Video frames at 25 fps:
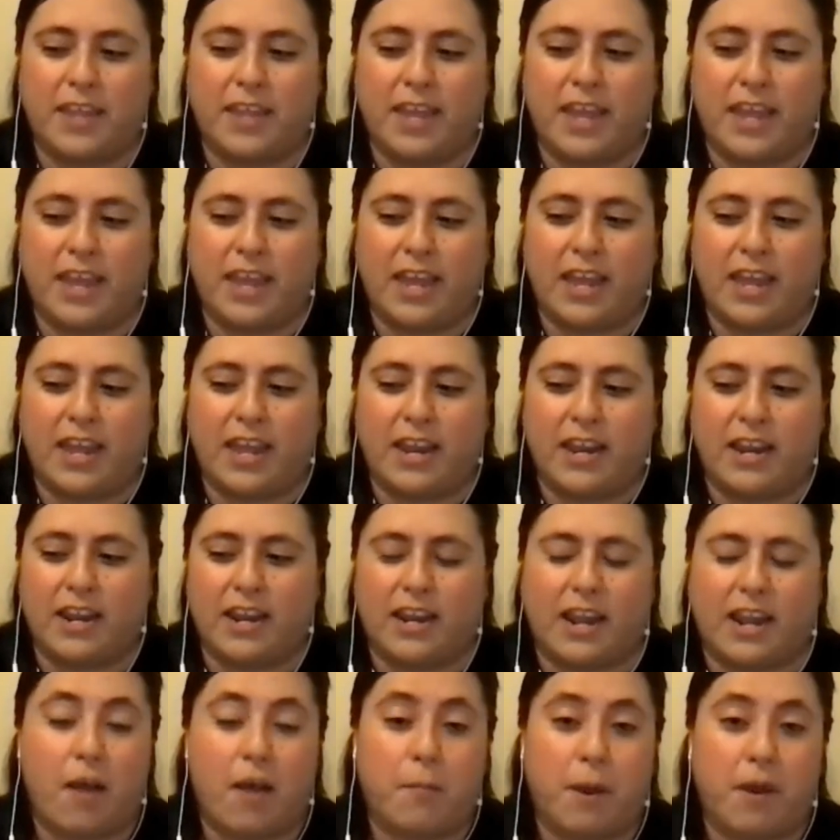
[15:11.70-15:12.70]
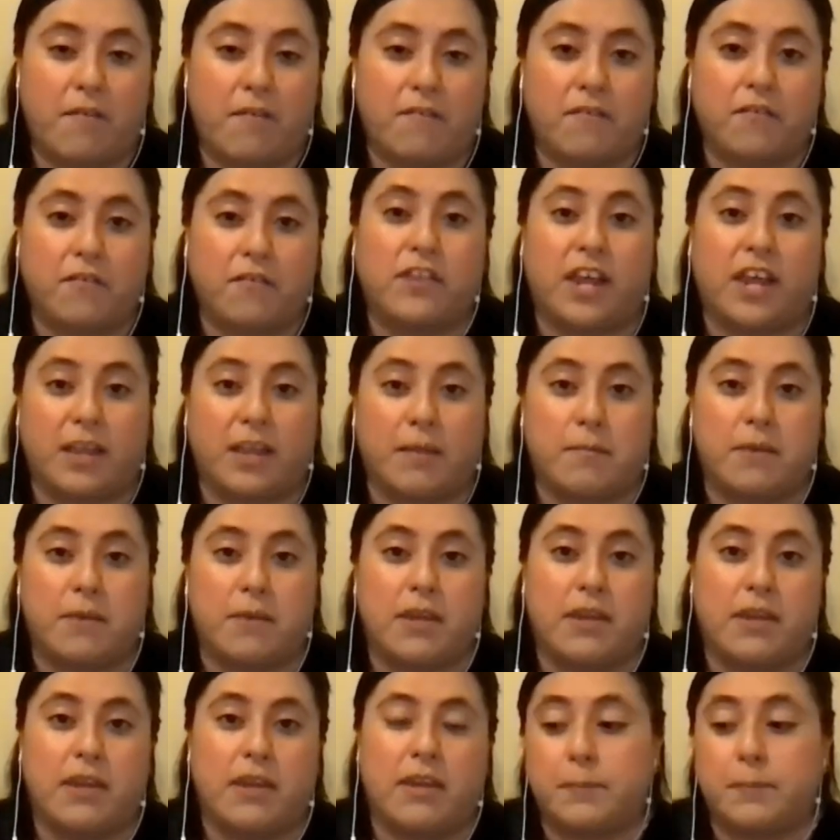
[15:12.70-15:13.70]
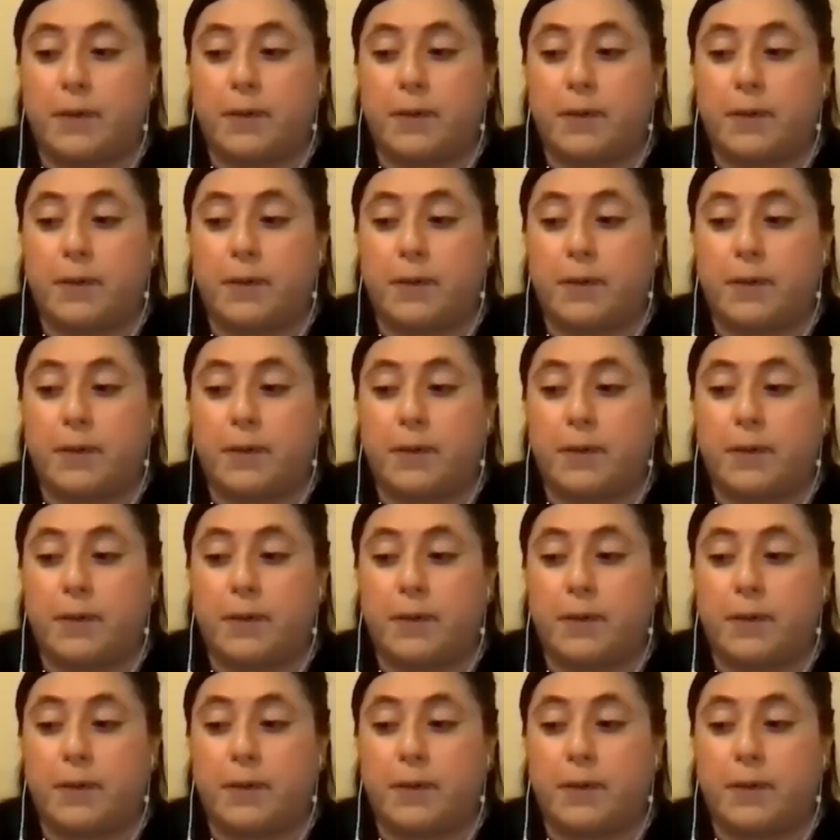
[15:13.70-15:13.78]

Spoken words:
and how powerful that can be.